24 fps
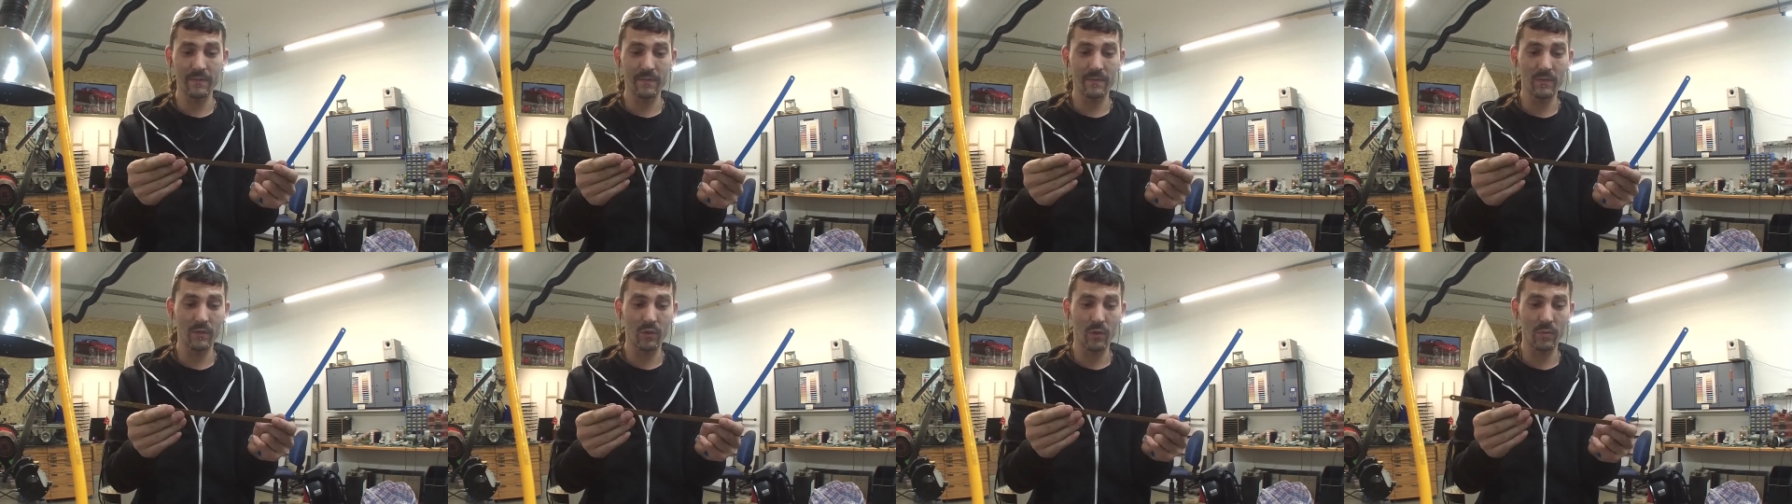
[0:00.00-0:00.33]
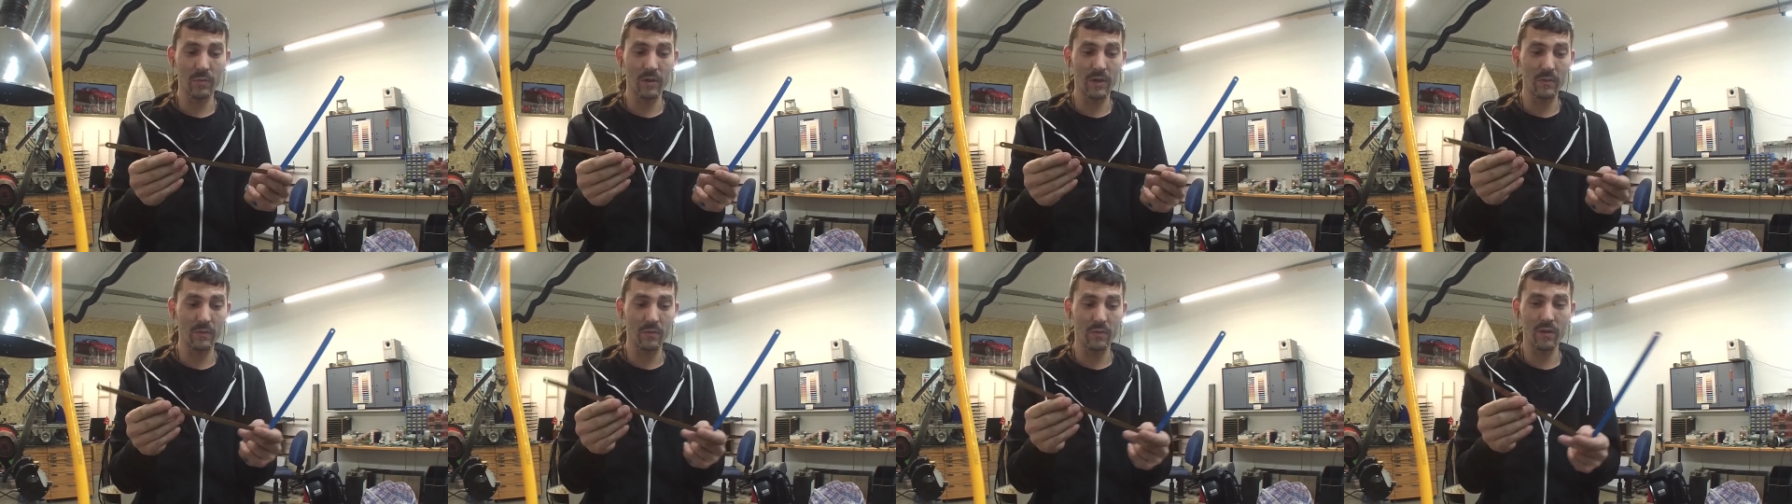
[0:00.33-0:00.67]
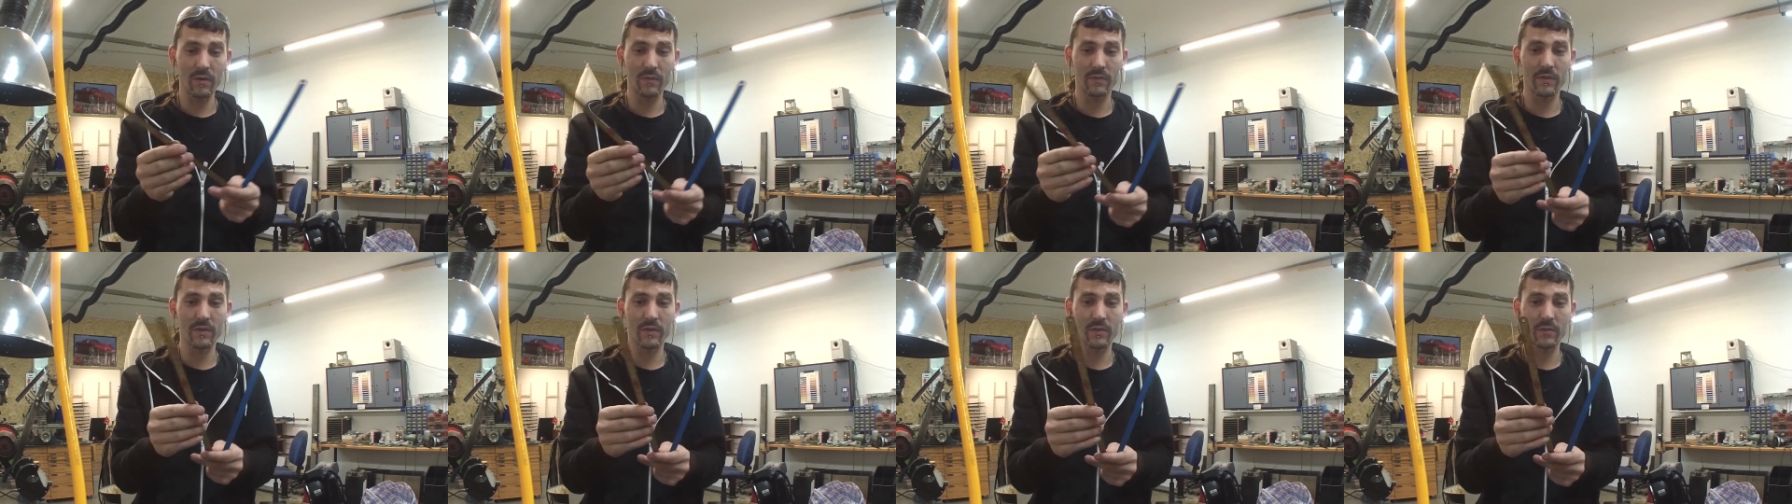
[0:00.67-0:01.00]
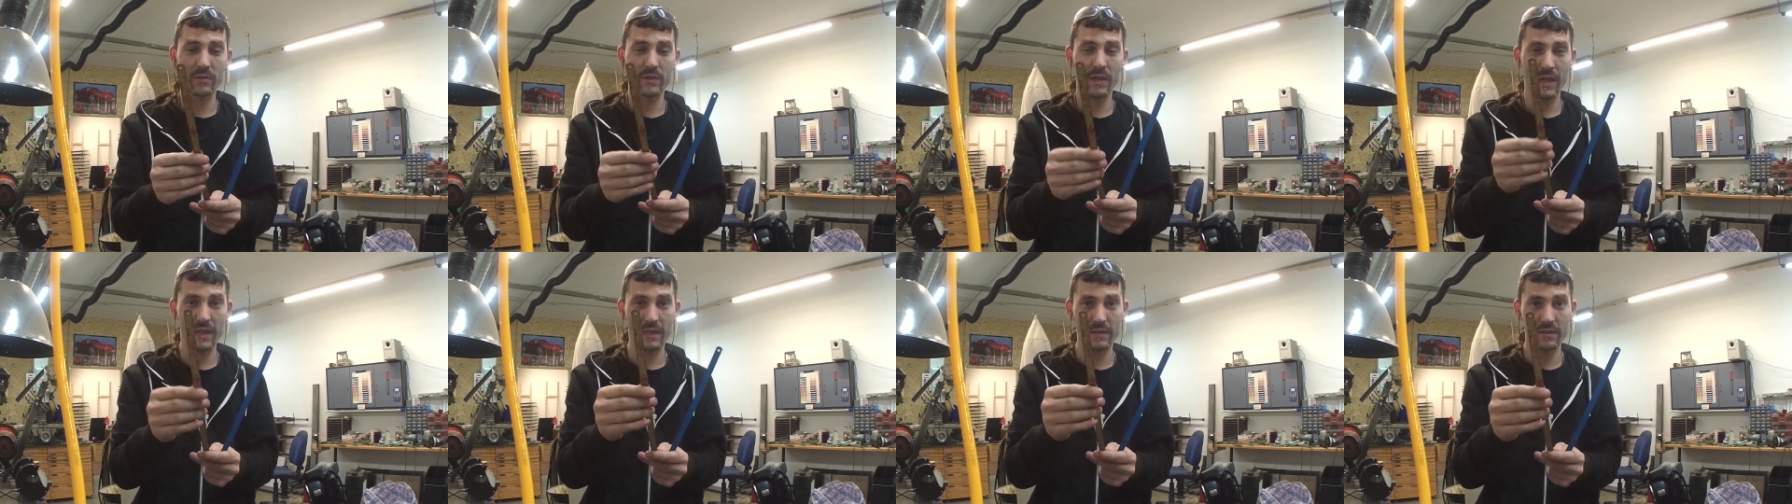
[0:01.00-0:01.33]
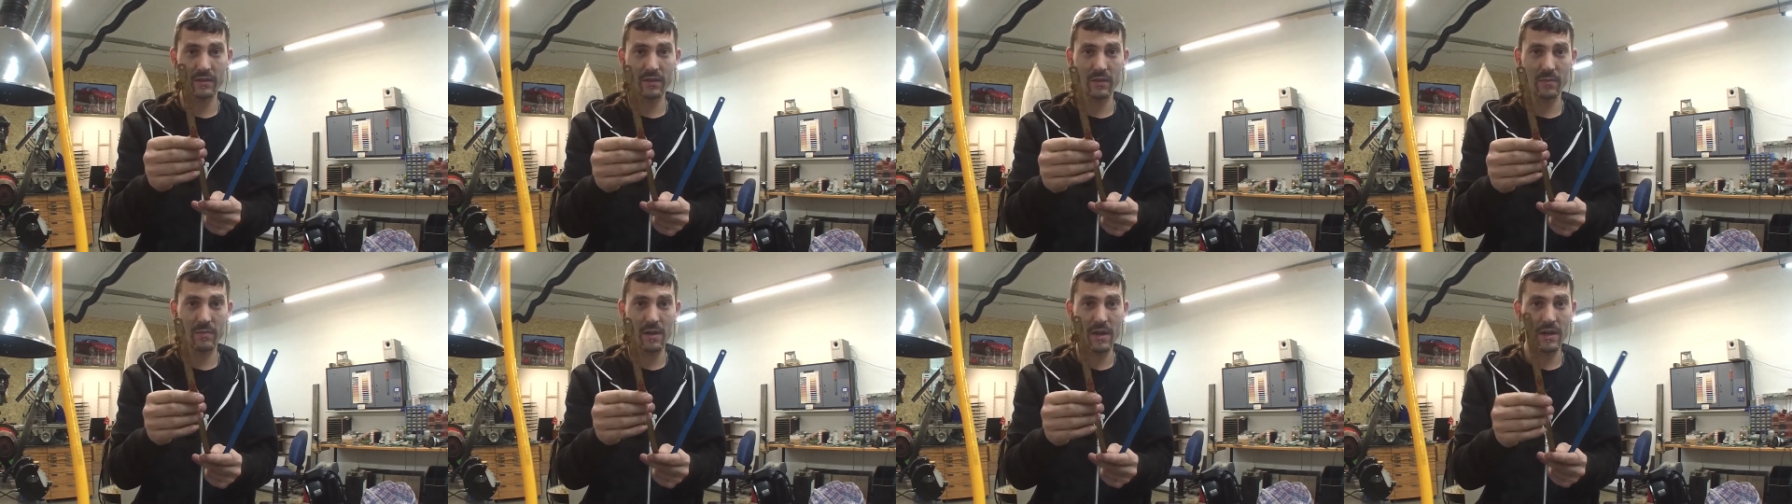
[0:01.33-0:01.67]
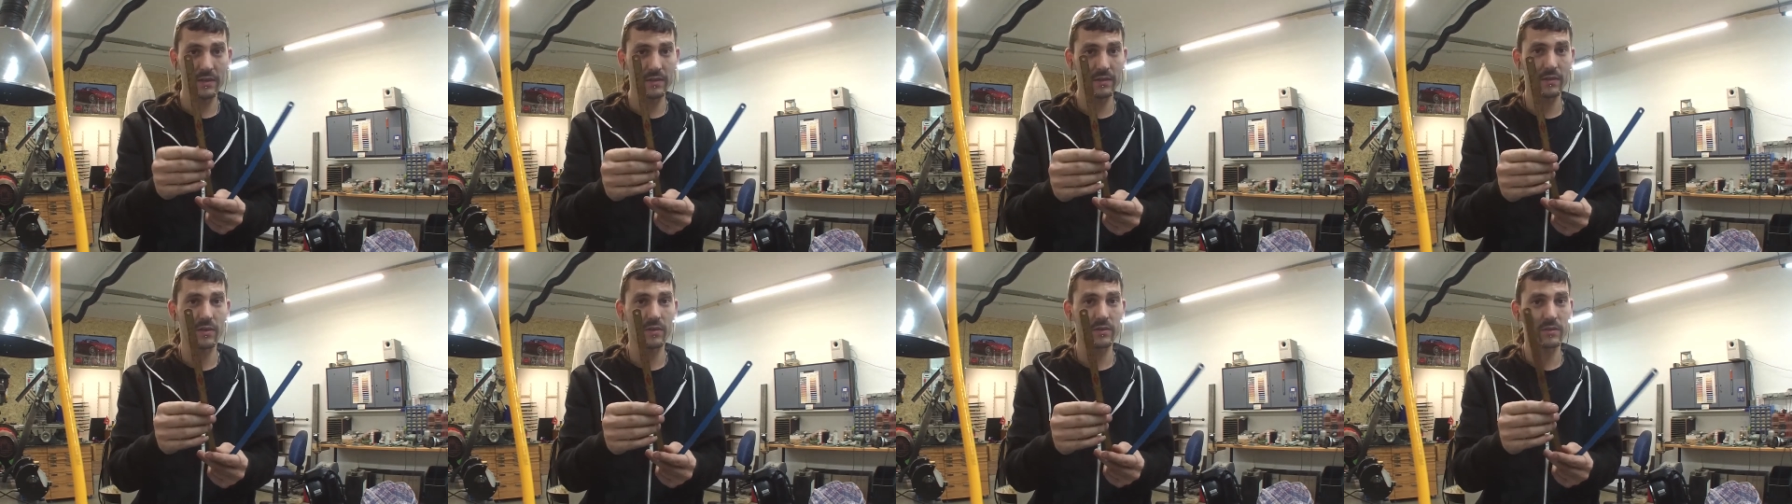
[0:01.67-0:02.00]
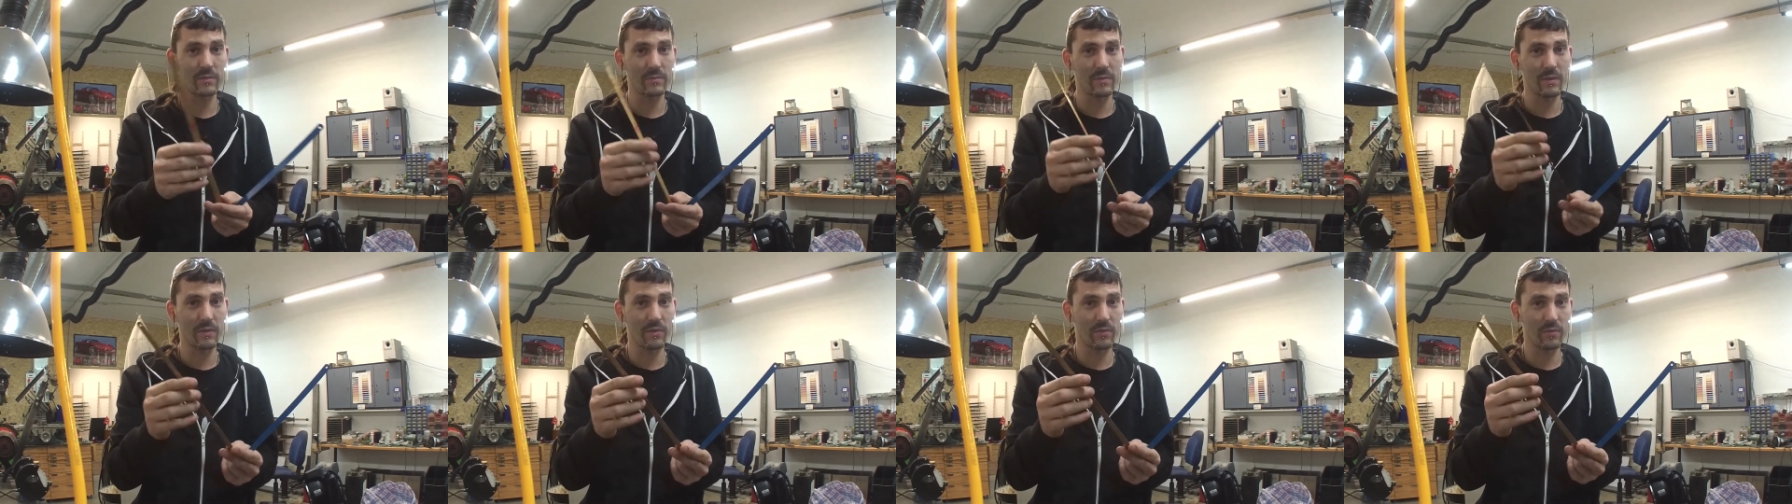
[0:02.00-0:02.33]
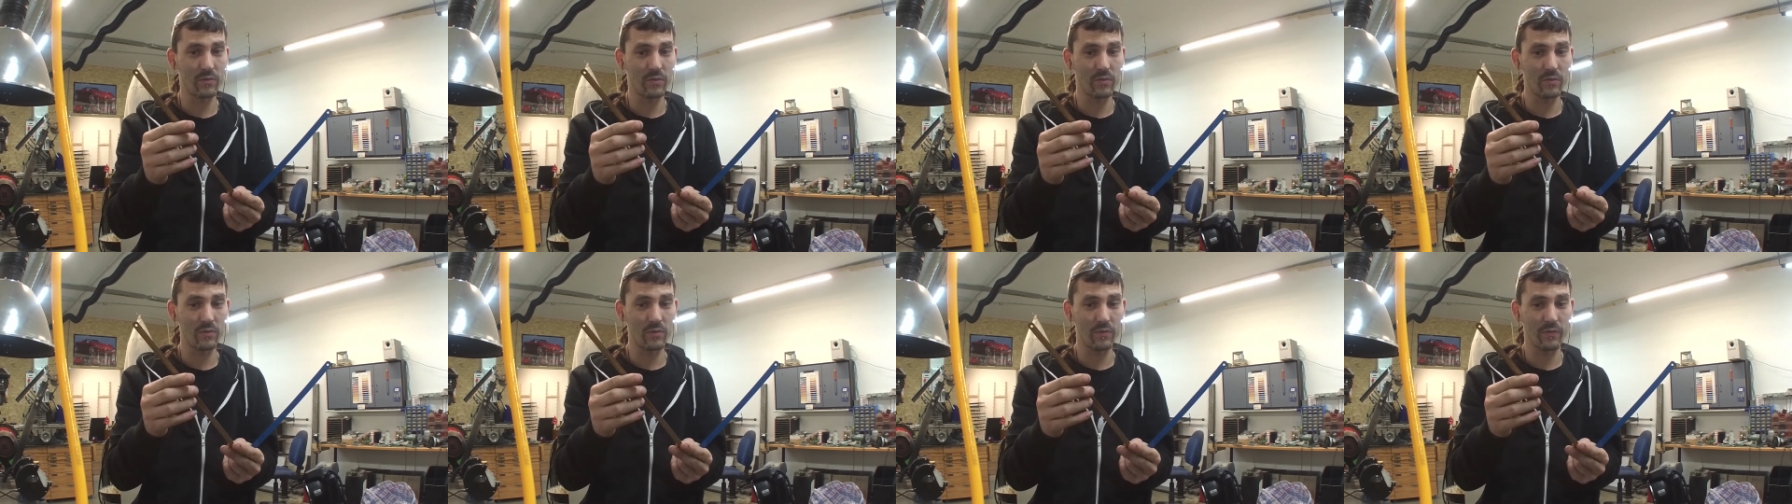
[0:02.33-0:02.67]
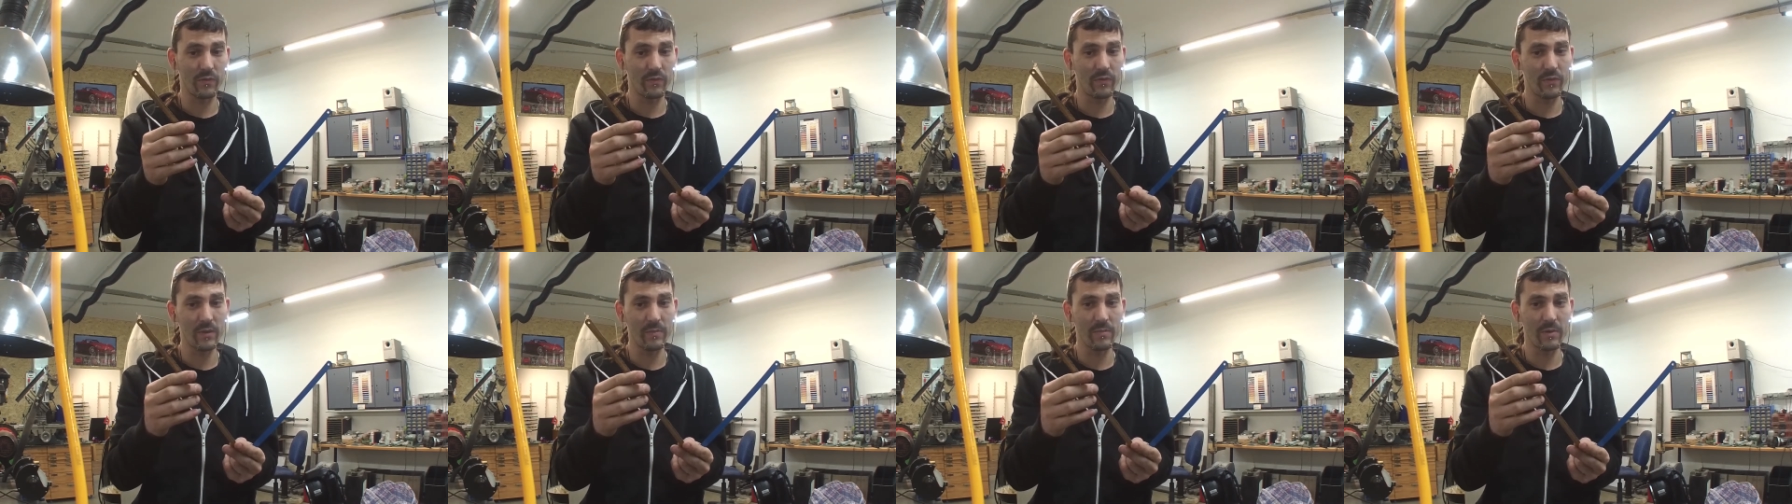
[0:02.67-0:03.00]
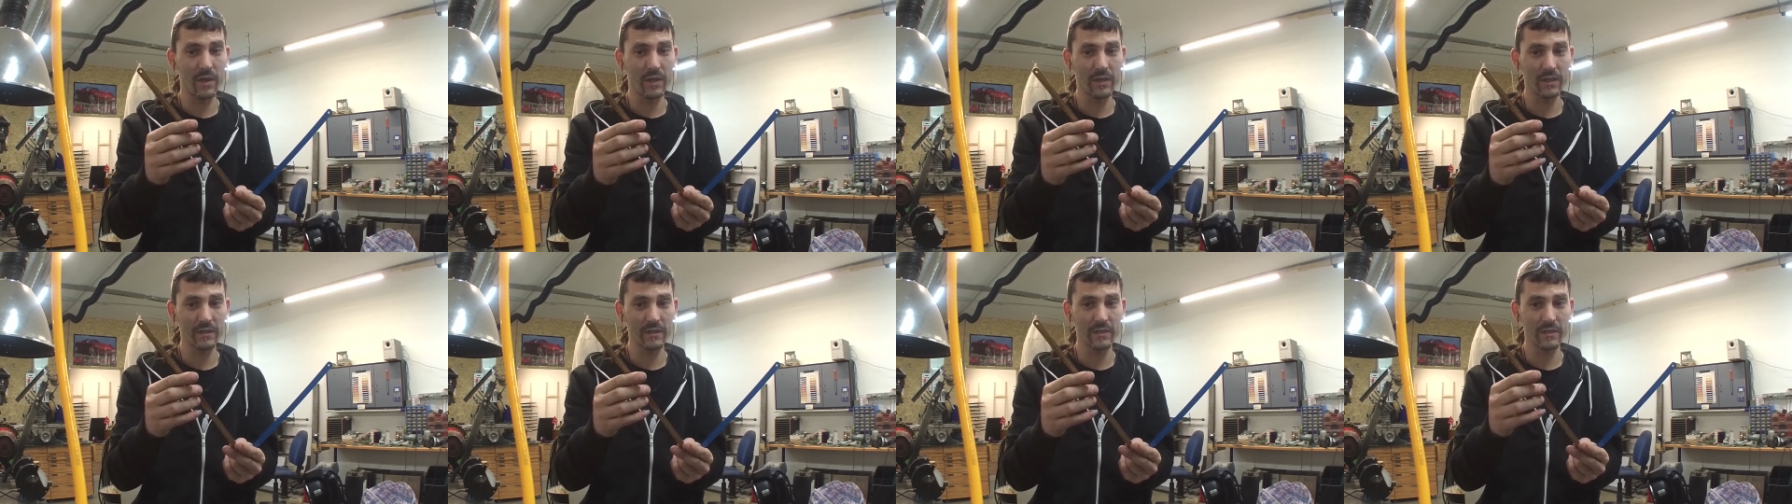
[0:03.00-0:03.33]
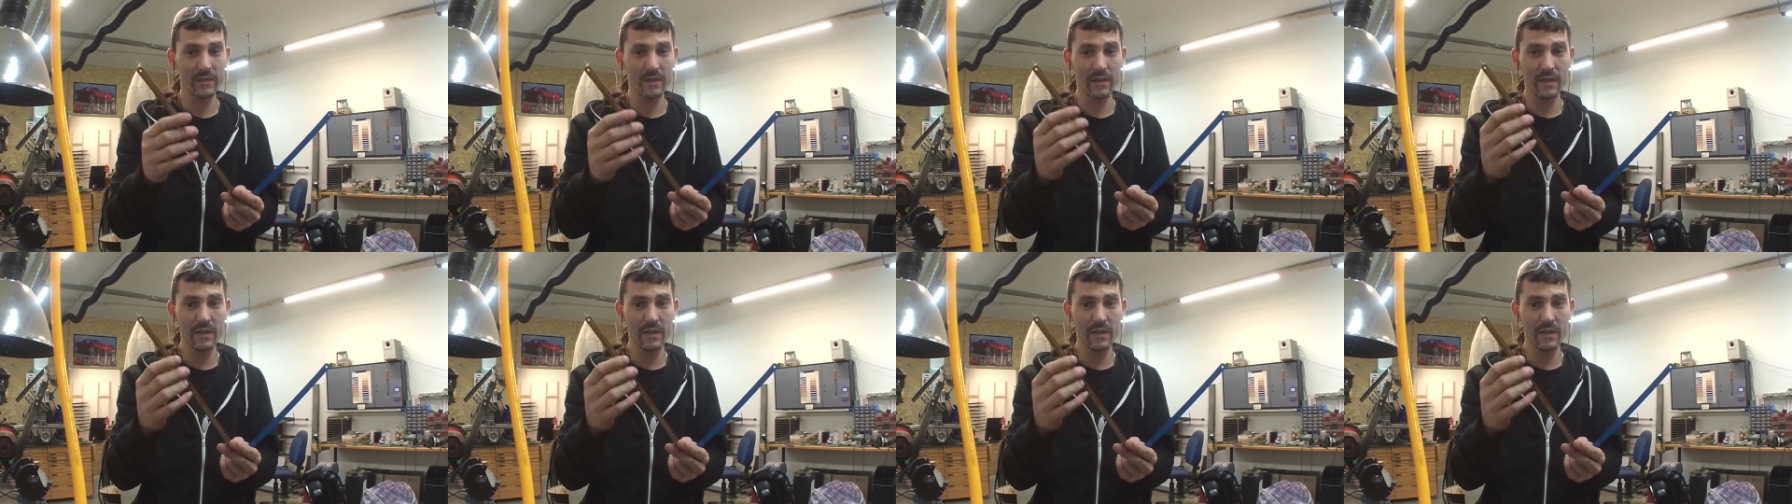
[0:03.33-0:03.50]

Normally one of those hacksaw blades costs about $2 to $3,